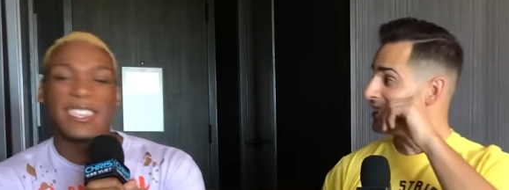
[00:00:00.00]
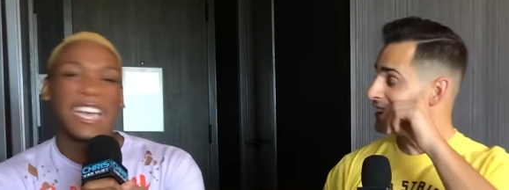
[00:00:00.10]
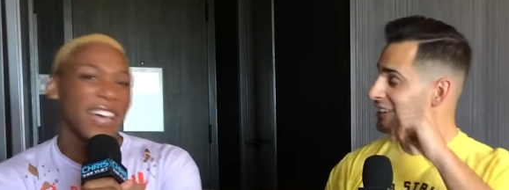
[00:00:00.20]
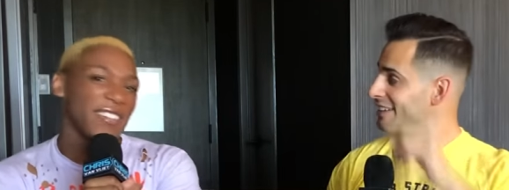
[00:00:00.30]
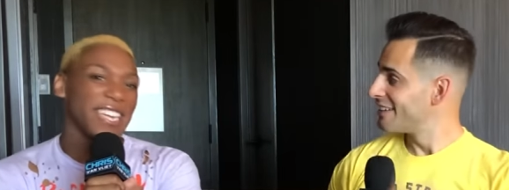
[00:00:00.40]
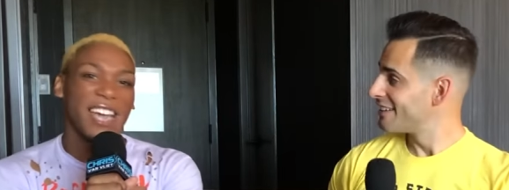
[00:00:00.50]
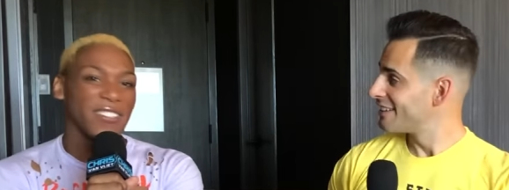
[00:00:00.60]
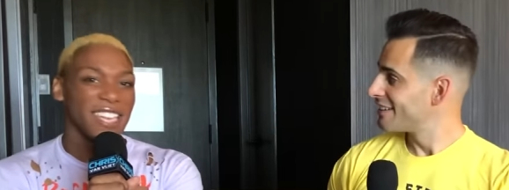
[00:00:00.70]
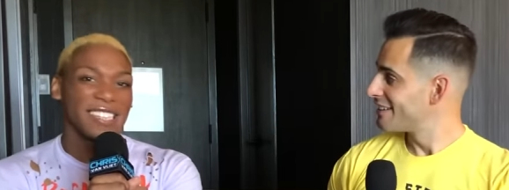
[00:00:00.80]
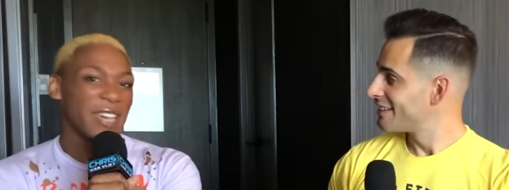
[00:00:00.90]
Speaker 1: We did, not, we did not have
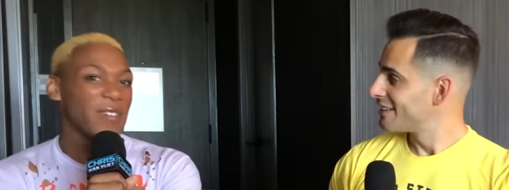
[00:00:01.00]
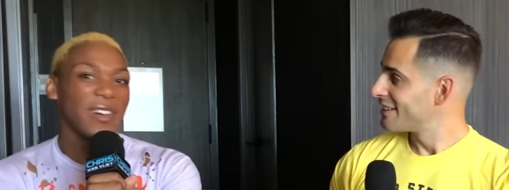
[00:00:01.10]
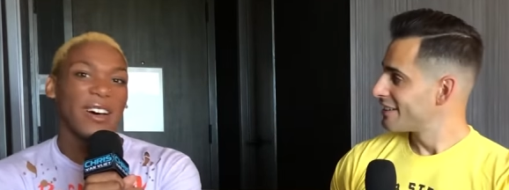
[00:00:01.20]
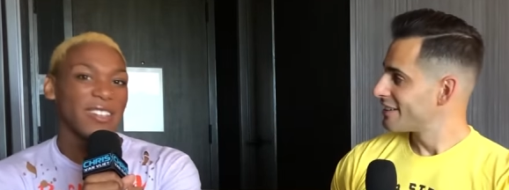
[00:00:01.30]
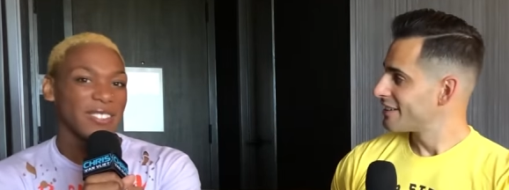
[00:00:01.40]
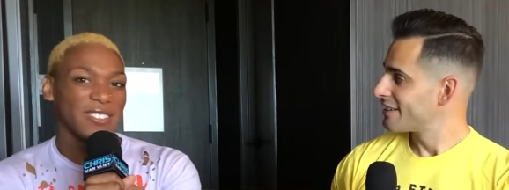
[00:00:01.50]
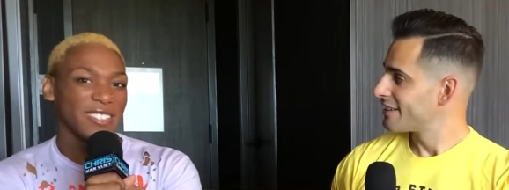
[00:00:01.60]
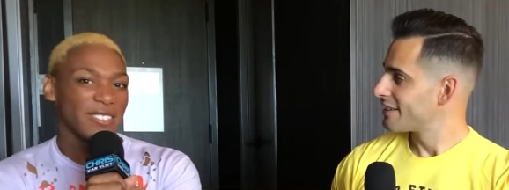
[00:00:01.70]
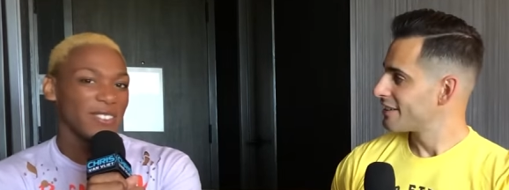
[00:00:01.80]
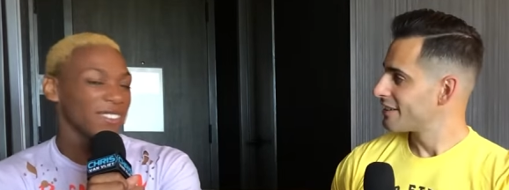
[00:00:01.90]
a lot of time at all to
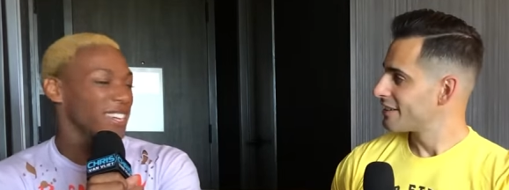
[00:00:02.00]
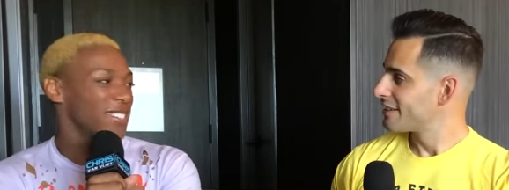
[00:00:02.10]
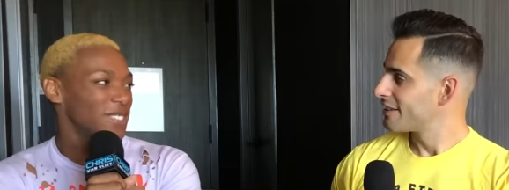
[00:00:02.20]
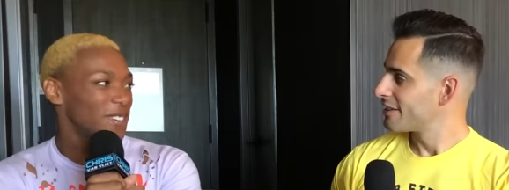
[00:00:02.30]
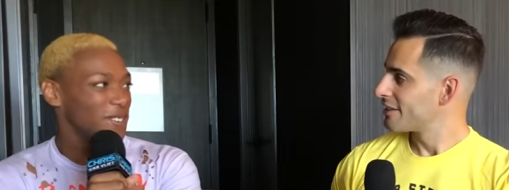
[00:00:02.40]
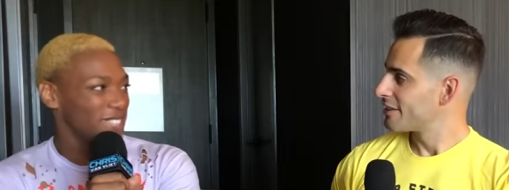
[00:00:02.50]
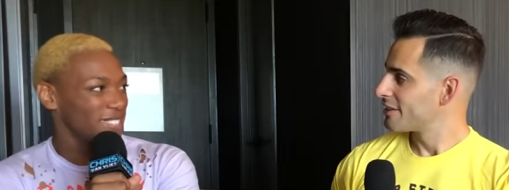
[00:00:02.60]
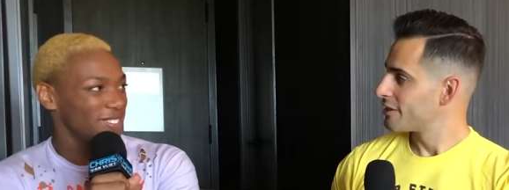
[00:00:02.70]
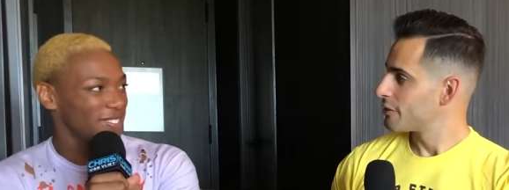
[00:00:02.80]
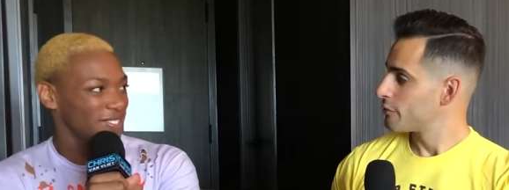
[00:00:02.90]
uh, do that
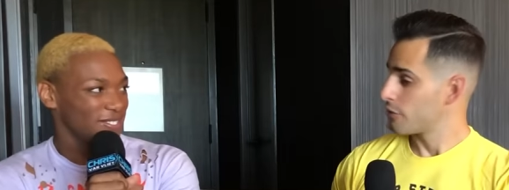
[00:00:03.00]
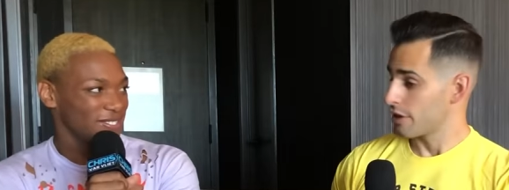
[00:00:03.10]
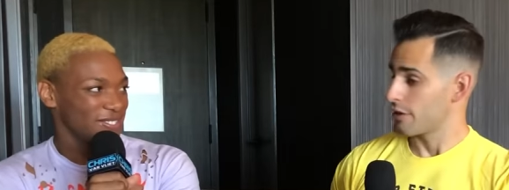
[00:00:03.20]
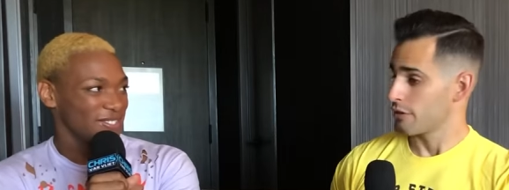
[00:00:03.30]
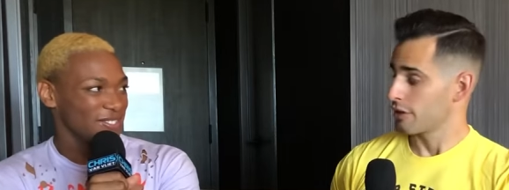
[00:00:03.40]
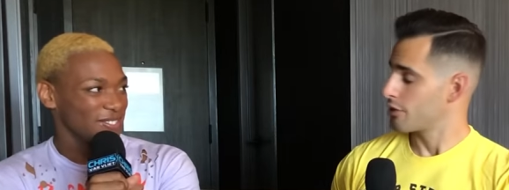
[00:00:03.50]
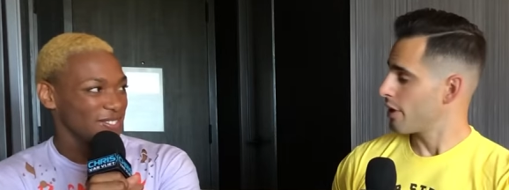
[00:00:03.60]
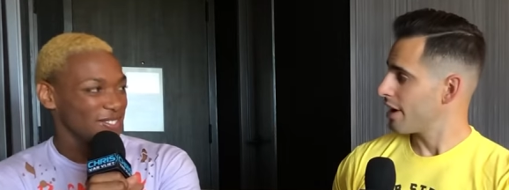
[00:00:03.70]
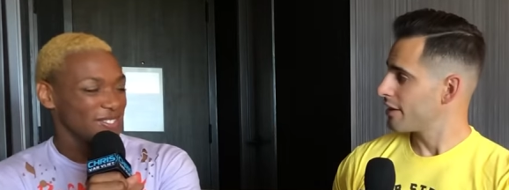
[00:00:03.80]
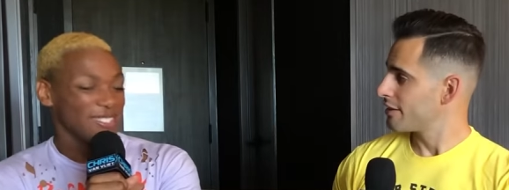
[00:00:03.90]
routine.
Speaker 2: Well, they looked
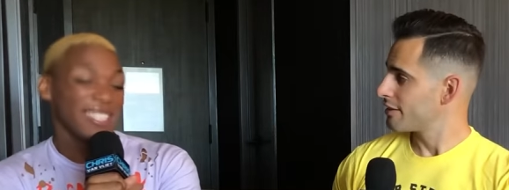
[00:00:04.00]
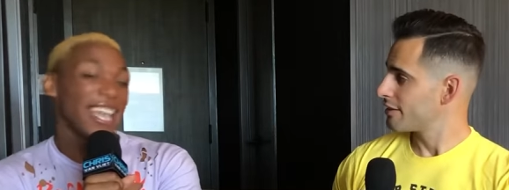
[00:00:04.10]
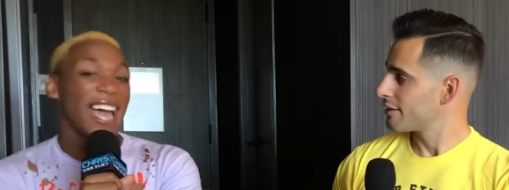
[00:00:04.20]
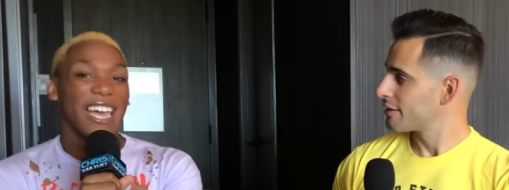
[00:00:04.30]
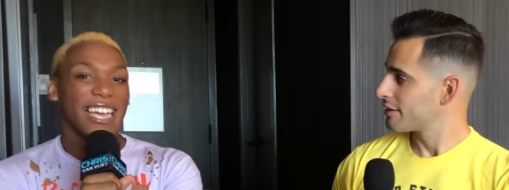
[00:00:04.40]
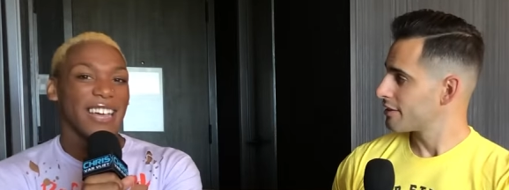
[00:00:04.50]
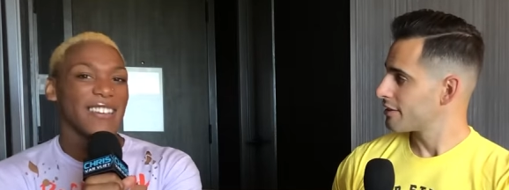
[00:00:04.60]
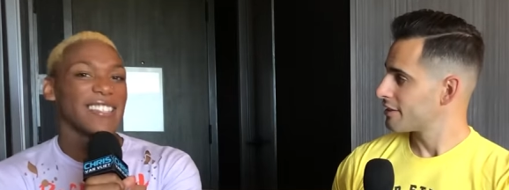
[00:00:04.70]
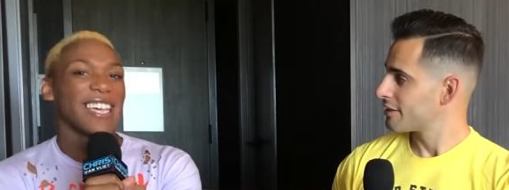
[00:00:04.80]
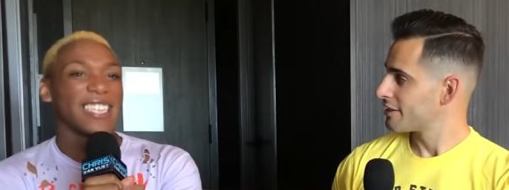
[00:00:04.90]
great.
Speaker 1: Yeah.
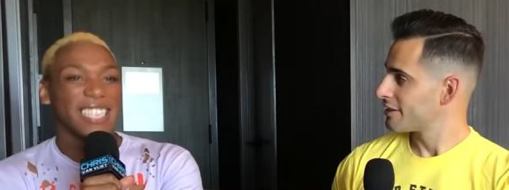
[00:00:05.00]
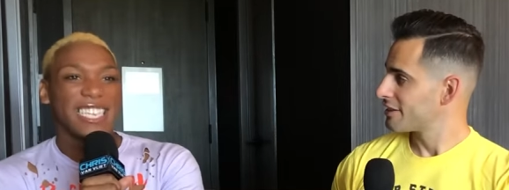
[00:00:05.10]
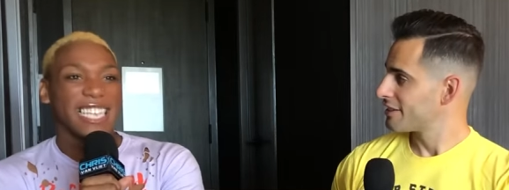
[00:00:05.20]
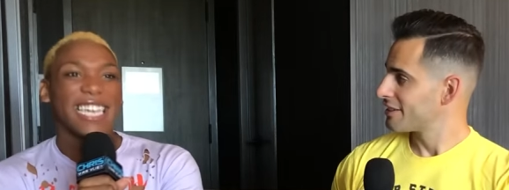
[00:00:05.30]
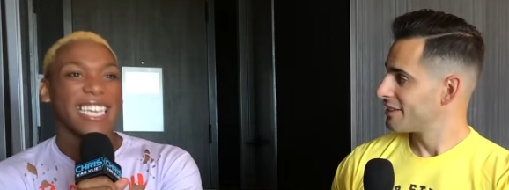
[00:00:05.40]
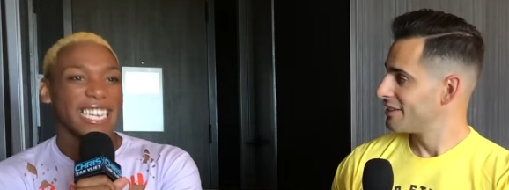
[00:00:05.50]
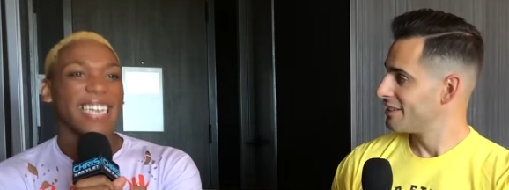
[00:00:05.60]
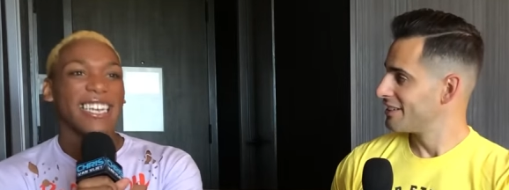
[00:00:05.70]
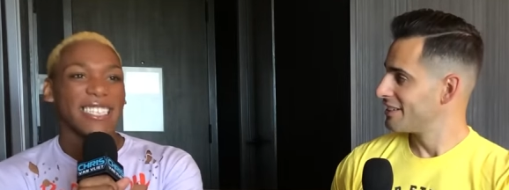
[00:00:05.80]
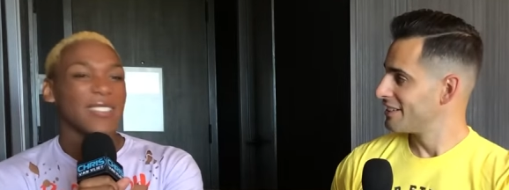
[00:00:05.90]
I was actually like...
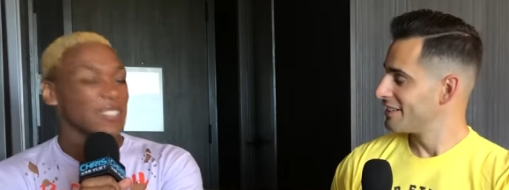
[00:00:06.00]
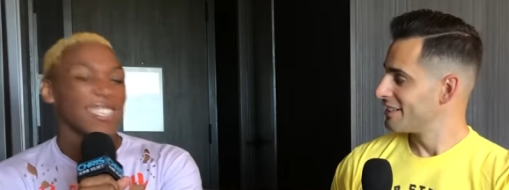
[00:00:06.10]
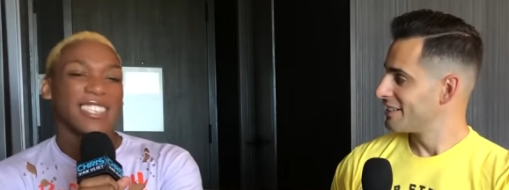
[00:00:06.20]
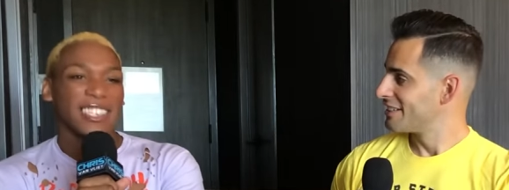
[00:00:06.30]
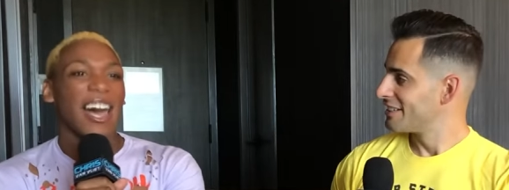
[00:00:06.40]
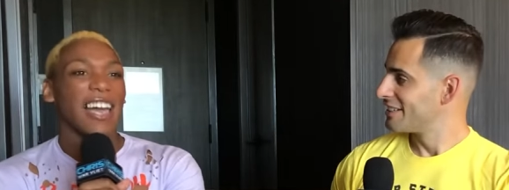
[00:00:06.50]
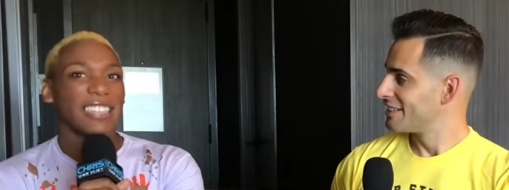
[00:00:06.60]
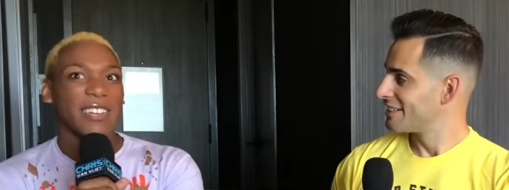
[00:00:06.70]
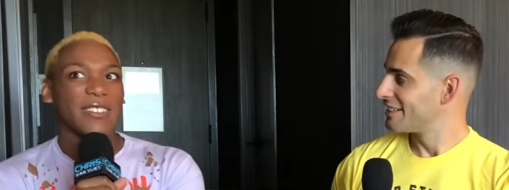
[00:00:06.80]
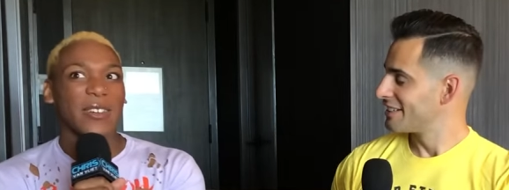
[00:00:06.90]
like shocked,
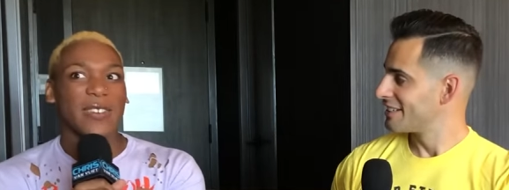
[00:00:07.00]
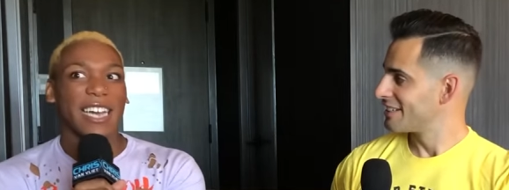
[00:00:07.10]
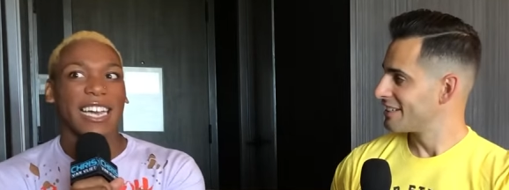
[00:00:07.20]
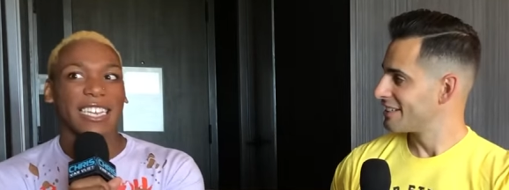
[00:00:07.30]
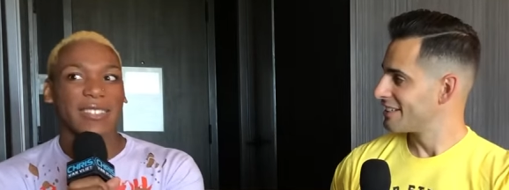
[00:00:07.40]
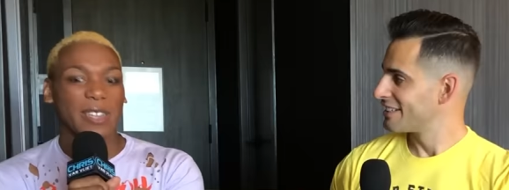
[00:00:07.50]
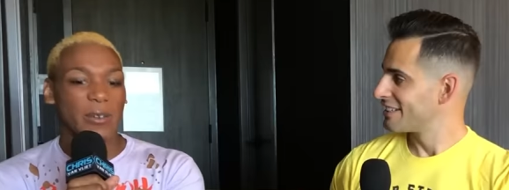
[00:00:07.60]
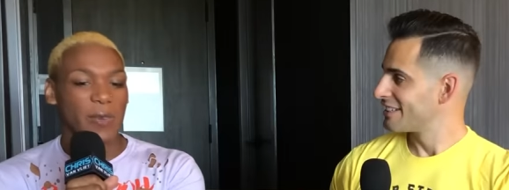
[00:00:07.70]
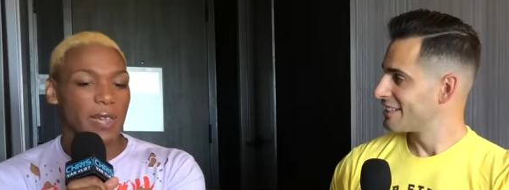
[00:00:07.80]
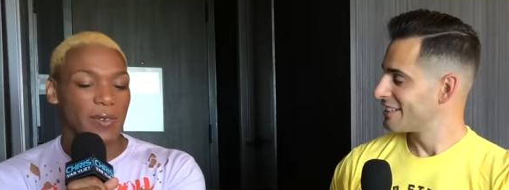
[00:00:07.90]
like I was like, oh my god, because
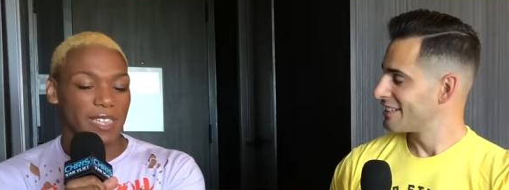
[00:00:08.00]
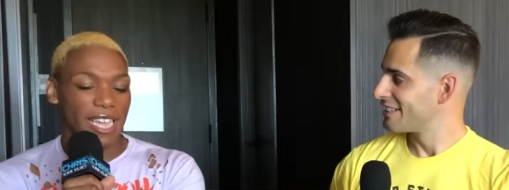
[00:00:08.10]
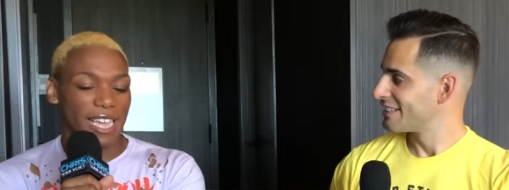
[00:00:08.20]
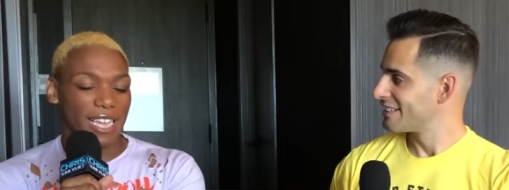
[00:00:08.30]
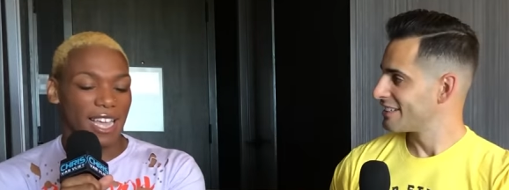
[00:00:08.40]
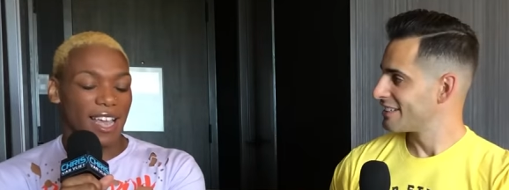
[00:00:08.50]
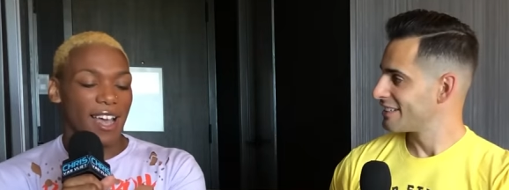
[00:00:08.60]
like we were like